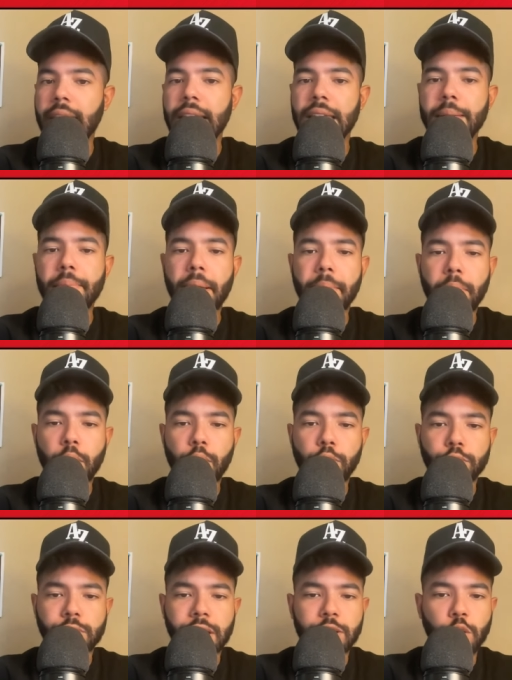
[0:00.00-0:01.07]
eBay
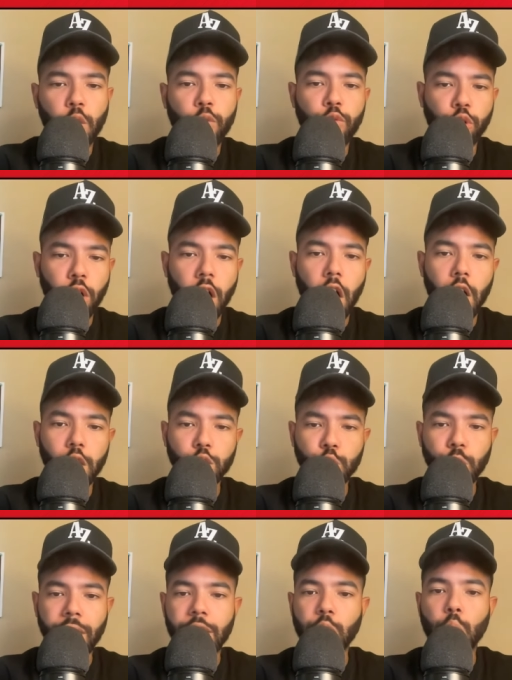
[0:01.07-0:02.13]
Motors has over
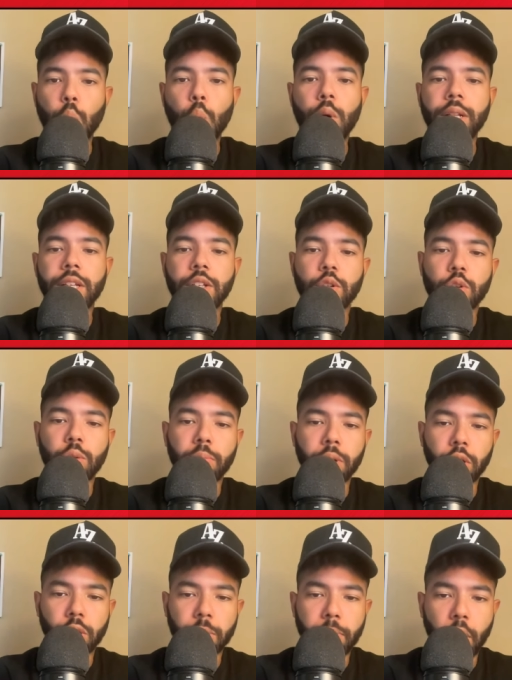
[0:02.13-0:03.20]
122
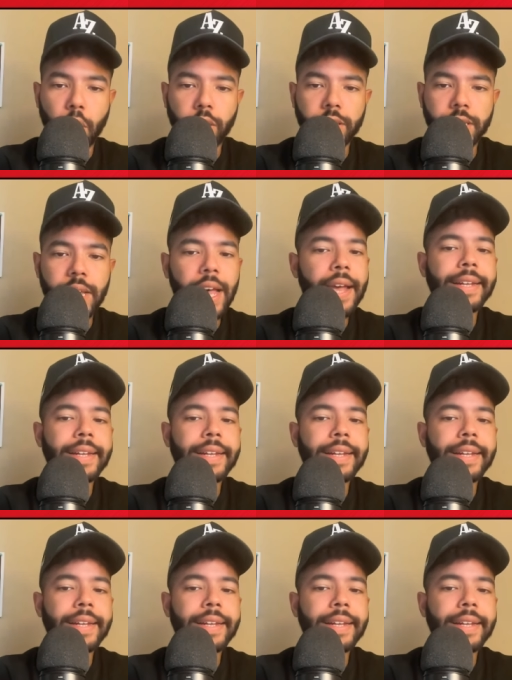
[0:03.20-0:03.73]
million parts